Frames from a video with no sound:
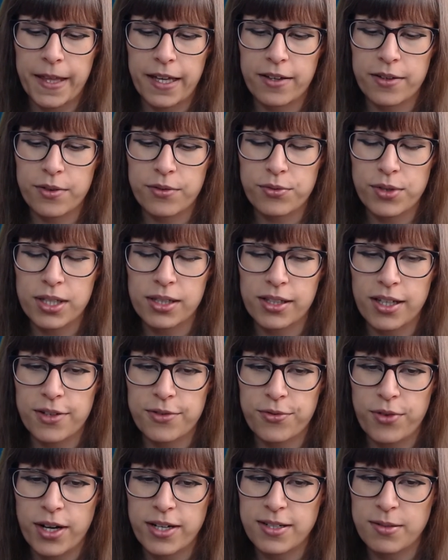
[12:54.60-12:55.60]
real
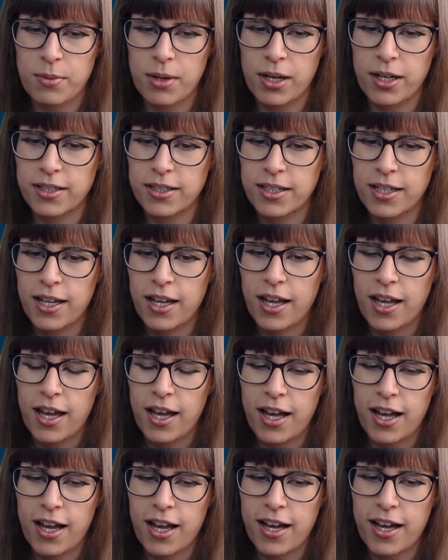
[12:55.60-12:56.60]
life friend of mine,
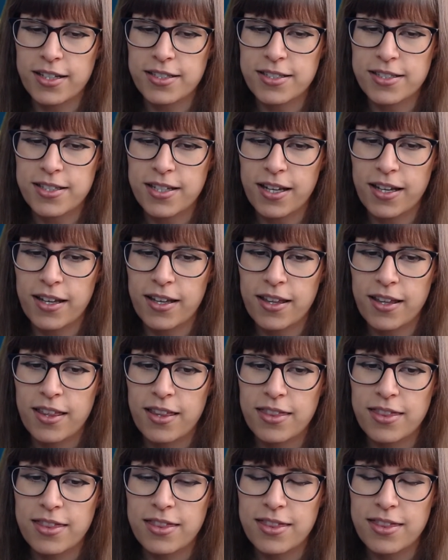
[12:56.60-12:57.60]
and their
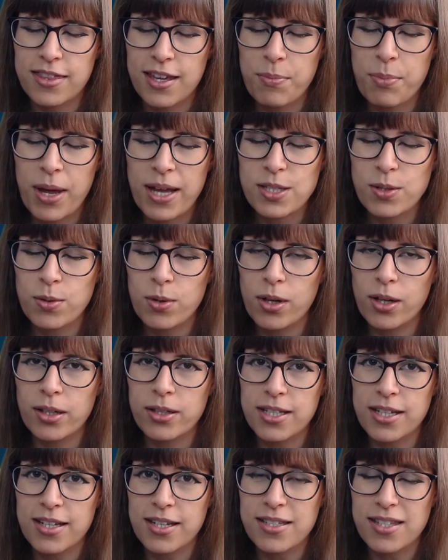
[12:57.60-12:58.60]
best
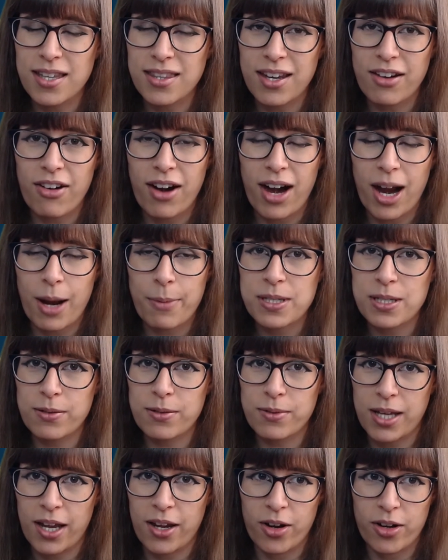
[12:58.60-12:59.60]
quality is that they're
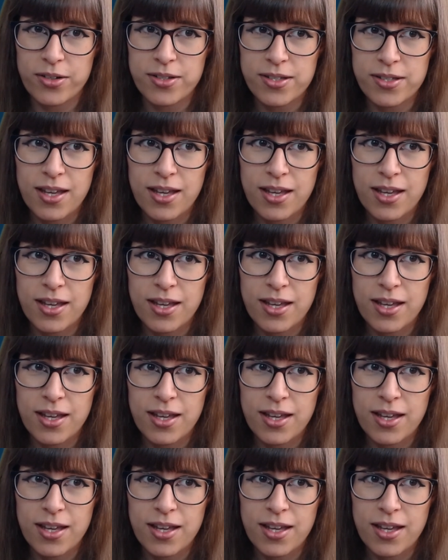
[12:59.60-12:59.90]
absolute chaos.